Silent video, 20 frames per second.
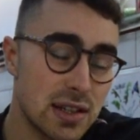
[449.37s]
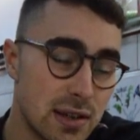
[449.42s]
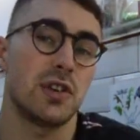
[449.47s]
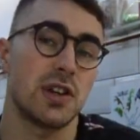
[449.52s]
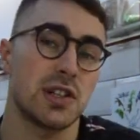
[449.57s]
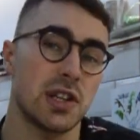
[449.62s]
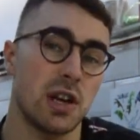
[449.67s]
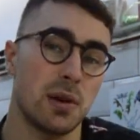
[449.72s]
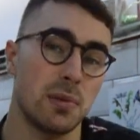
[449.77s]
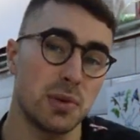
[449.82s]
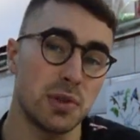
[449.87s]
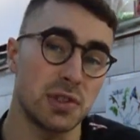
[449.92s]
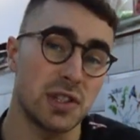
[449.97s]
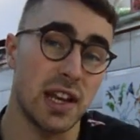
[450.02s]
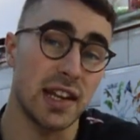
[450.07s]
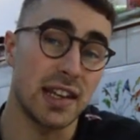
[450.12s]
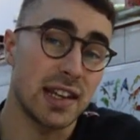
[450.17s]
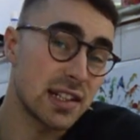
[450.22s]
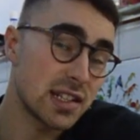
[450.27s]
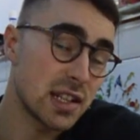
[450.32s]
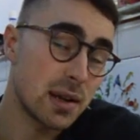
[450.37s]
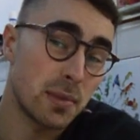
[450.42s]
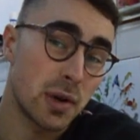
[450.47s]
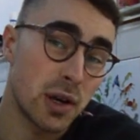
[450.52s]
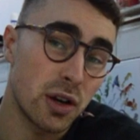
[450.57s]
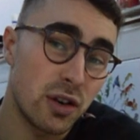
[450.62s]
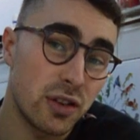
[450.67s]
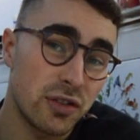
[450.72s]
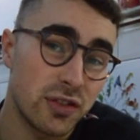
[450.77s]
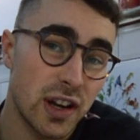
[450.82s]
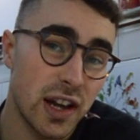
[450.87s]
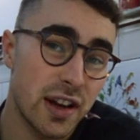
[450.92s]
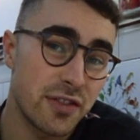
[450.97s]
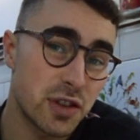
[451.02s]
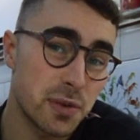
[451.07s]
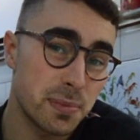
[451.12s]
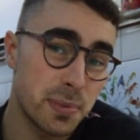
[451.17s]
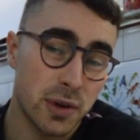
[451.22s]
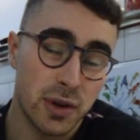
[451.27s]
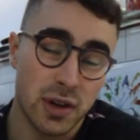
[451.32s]
For example, taking someone off life
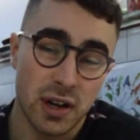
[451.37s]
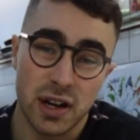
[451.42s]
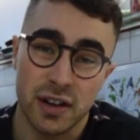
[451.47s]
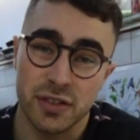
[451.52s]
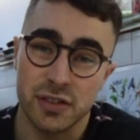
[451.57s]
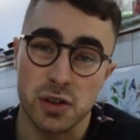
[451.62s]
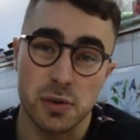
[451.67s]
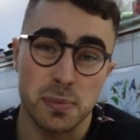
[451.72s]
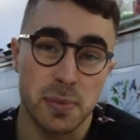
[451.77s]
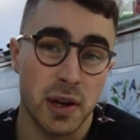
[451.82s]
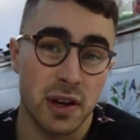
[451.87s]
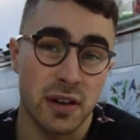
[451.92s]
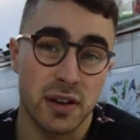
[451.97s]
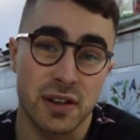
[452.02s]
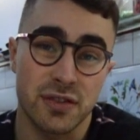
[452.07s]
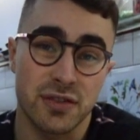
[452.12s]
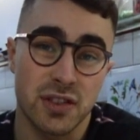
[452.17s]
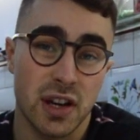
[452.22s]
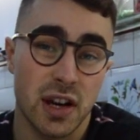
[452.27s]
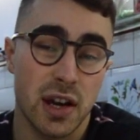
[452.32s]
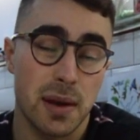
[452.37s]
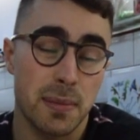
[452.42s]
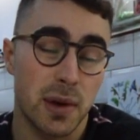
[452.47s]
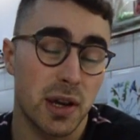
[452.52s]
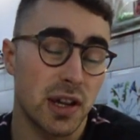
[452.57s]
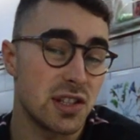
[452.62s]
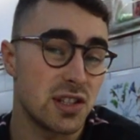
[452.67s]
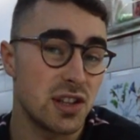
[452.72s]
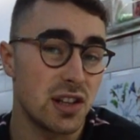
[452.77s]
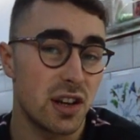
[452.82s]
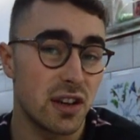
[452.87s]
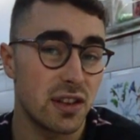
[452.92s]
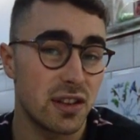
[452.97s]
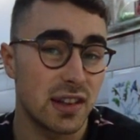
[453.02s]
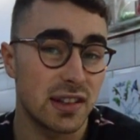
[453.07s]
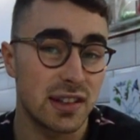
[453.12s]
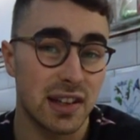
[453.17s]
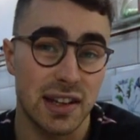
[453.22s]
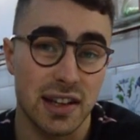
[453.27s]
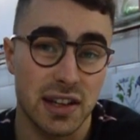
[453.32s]
support after a period of time because you don't
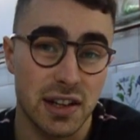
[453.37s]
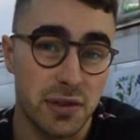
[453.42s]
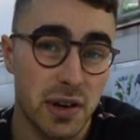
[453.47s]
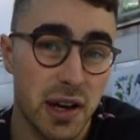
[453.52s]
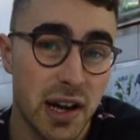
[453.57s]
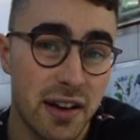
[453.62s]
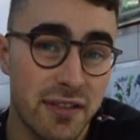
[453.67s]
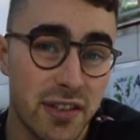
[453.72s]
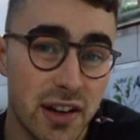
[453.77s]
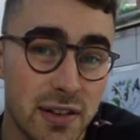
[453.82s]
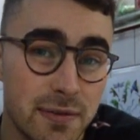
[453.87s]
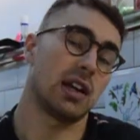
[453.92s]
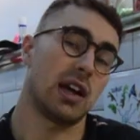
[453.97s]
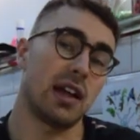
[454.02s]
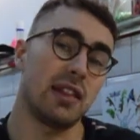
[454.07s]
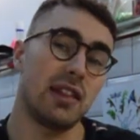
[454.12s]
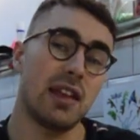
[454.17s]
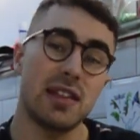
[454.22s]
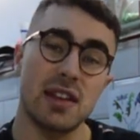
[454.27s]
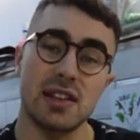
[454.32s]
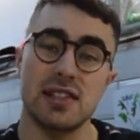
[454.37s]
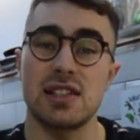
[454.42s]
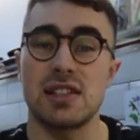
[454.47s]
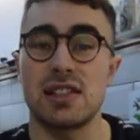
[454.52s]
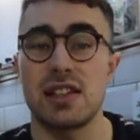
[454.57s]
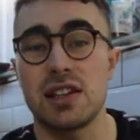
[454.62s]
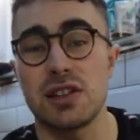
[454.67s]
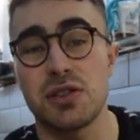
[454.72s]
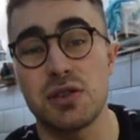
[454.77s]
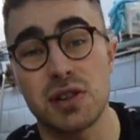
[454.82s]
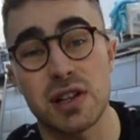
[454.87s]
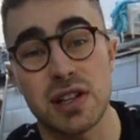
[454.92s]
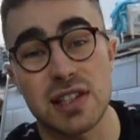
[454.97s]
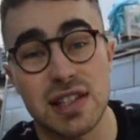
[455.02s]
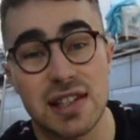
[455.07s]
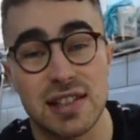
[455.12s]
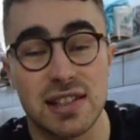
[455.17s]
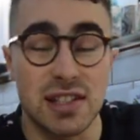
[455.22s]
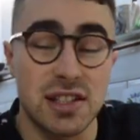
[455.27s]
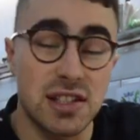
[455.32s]
think they're going to recover. And then there's the thing called
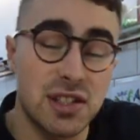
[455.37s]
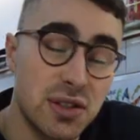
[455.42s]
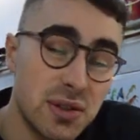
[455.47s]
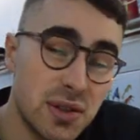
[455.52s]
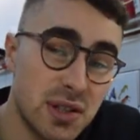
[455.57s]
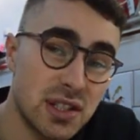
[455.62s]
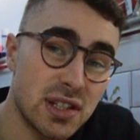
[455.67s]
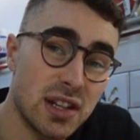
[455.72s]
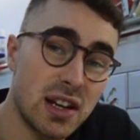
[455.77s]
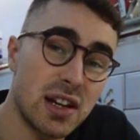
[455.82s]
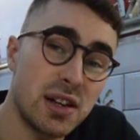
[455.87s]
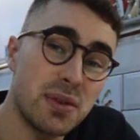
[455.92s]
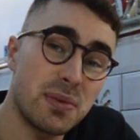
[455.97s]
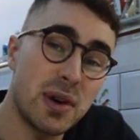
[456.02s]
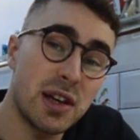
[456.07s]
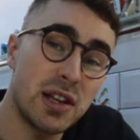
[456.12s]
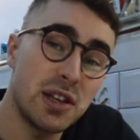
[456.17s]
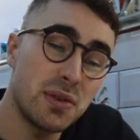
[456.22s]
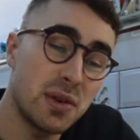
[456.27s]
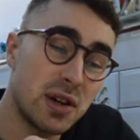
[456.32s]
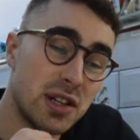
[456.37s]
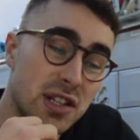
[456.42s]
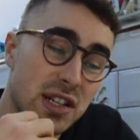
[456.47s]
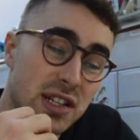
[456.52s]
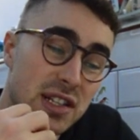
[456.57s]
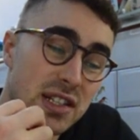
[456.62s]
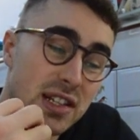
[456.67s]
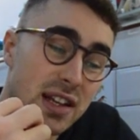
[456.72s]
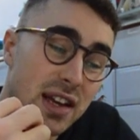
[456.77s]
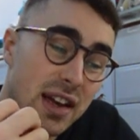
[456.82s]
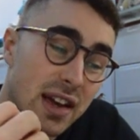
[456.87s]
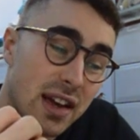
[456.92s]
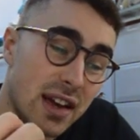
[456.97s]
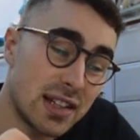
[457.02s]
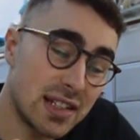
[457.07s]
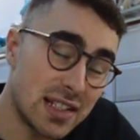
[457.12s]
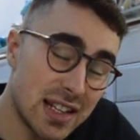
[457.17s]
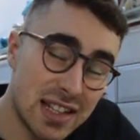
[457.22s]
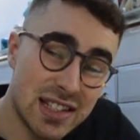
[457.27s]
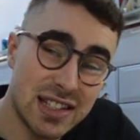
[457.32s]
assisted suicide, where you are just
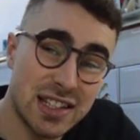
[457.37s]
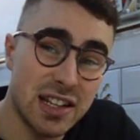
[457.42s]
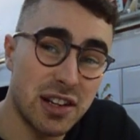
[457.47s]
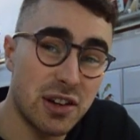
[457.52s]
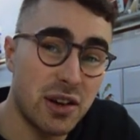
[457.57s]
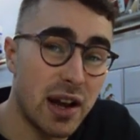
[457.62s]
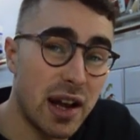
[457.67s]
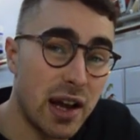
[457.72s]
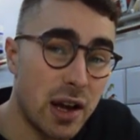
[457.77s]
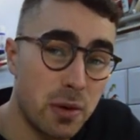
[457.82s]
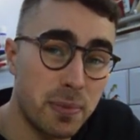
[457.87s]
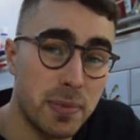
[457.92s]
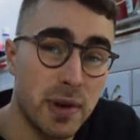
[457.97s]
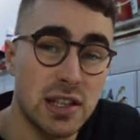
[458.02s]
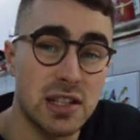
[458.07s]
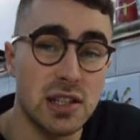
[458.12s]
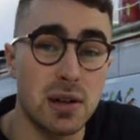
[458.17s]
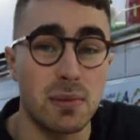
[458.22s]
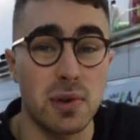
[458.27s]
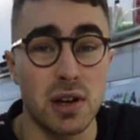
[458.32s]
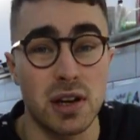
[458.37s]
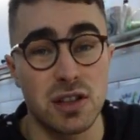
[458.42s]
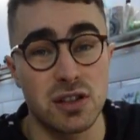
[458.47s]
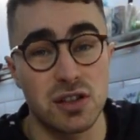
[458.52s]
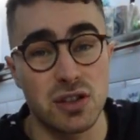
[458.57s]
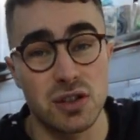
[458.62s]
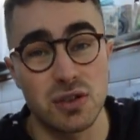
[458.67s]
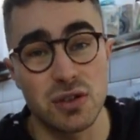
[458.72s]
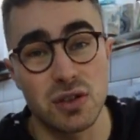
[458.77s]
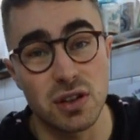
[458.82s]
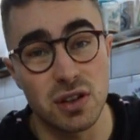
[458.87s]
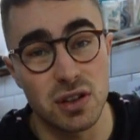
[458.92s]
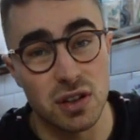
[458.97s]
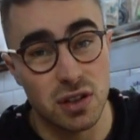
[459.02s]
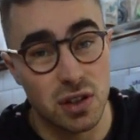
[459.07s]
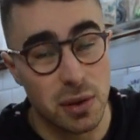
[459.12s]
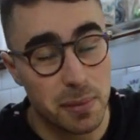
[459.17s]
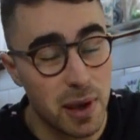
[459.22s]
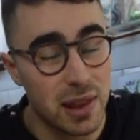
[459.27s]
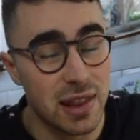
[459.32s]
assisting or helping someone to
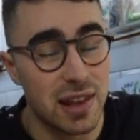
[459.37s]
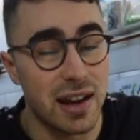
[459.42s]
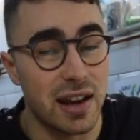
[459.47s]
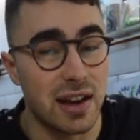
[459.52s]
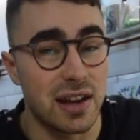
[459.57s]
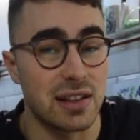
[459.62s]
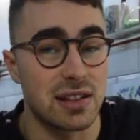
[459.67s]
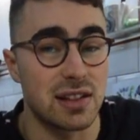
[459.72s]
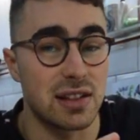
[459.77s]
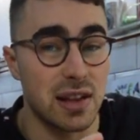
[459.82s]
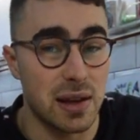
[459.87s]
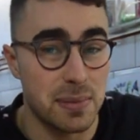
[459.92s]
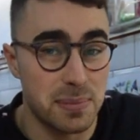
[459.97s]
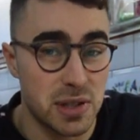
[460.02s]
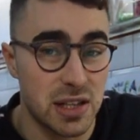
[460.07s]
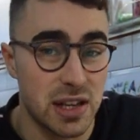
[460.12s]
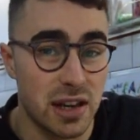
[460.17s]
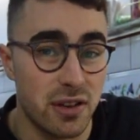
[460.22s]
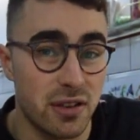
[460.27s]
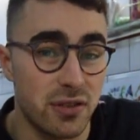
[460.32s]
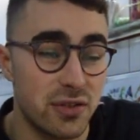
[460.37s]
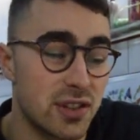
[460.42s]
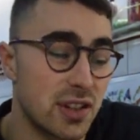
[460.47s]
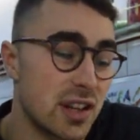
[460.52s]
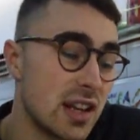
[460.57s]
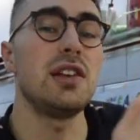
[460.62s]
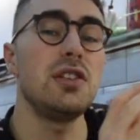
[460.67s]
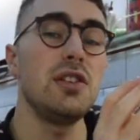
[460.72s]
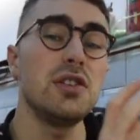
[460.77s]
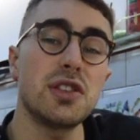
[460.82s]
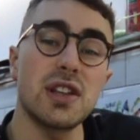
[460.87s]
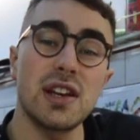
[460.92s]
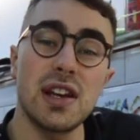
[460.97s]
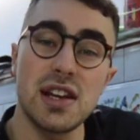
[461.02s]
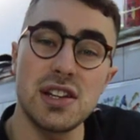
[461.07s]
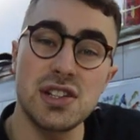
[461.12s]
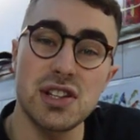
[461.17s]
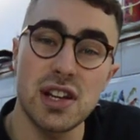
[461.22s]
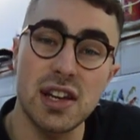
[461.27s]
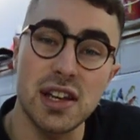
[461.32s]
commit the act themselves. And
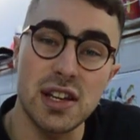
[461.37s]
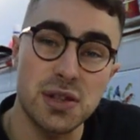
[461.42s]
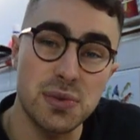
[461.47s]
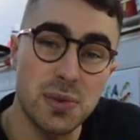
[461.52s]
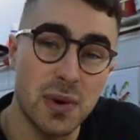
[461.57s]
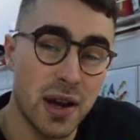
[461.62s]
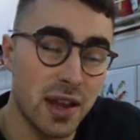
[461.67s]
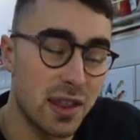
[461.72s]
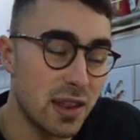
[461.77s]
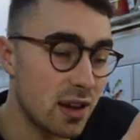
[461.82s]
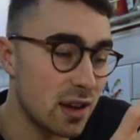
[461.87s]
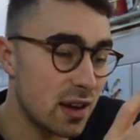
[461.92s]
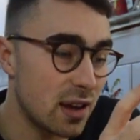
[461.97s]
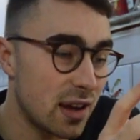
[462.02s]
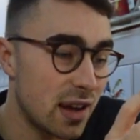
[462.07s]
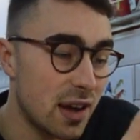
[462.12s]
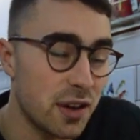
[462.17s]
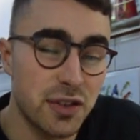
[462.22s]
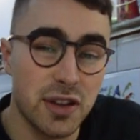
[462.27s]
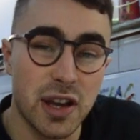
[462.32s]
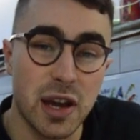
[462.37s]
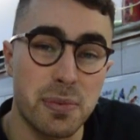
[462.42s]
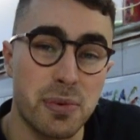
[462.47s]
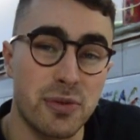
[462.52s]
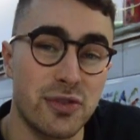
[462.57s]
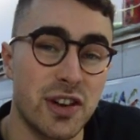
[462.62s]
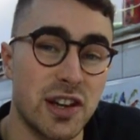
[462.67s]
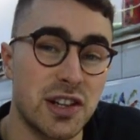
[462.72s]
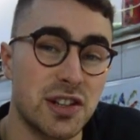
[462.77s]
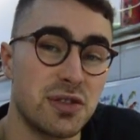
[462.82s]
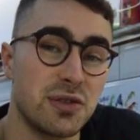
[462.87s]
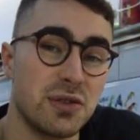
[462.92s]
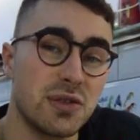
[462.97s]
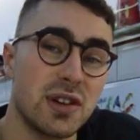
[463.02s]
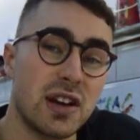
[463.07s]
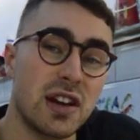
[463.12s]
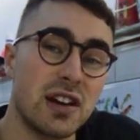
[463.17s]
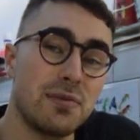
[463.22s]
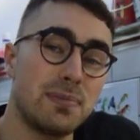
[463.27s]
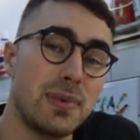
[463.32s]
euthanasia is where the healthcare professional
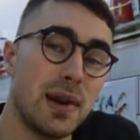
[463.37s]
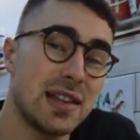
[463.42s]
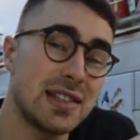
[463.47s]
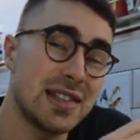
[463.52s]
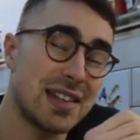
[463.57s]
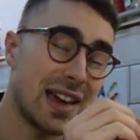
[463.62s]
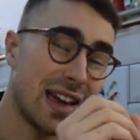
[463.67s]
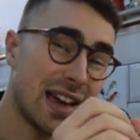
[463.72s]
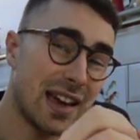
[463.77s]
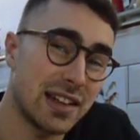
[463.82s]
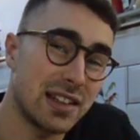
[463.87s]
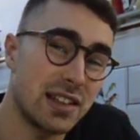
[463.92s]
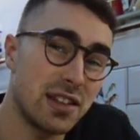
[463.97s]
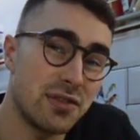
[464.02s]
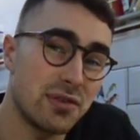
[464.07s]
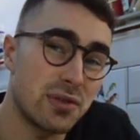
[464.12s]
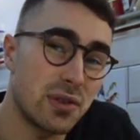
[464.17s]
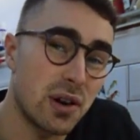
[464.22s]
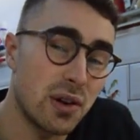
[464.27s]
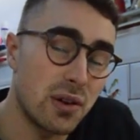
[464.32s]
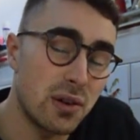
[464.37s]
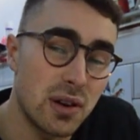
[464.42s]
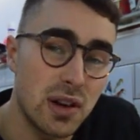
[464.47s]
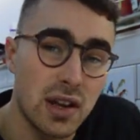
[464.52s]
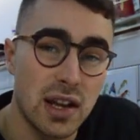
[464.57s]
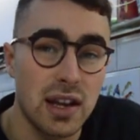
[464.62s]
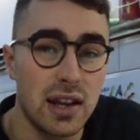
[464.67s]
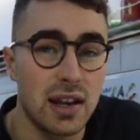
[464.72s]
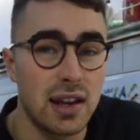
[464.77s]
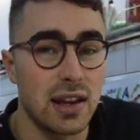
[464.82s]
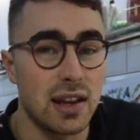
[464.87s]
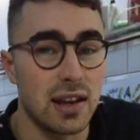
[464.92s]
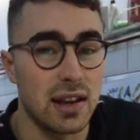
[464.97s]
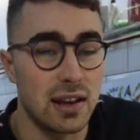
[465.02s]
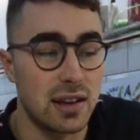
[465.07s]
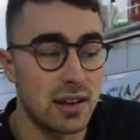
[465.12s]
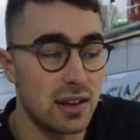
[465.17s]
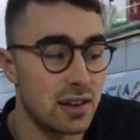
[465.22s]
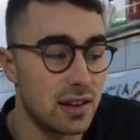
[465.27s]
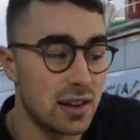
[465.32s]
kind of plays an active role
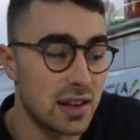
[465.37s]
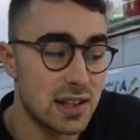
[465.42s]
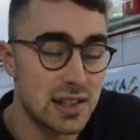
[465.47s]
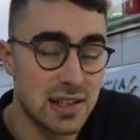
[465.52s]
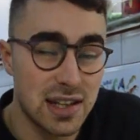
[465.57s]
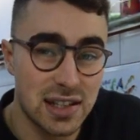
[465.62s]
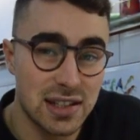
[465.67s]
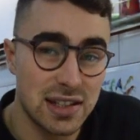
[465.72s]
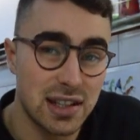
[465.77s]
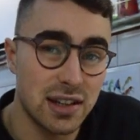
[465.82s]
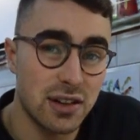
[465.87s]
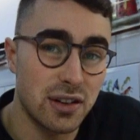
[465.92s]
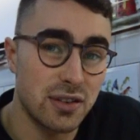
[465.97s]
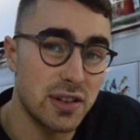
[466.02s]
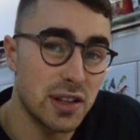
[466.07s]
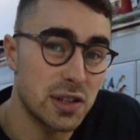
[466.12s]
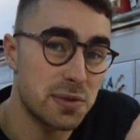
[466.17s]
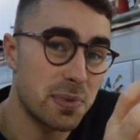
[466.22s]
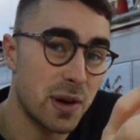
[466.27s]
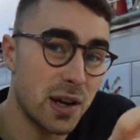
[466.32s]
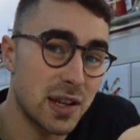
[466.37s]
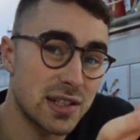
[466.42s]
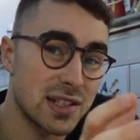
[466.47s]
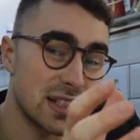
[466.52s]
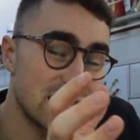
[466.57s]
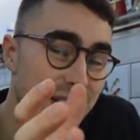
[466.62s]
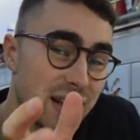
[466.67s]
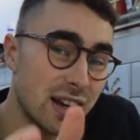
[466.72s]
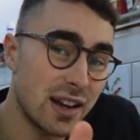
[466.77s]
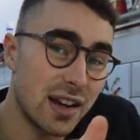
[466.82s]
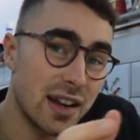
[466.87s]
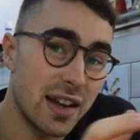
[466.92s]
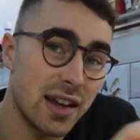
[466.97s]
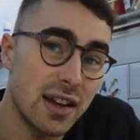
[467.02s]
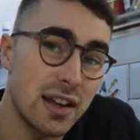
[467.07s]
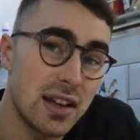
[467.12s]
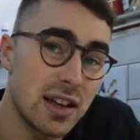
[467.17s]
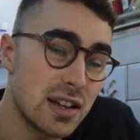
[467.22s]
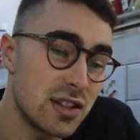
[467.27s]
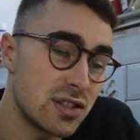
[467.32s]
in the assisting of this person dying.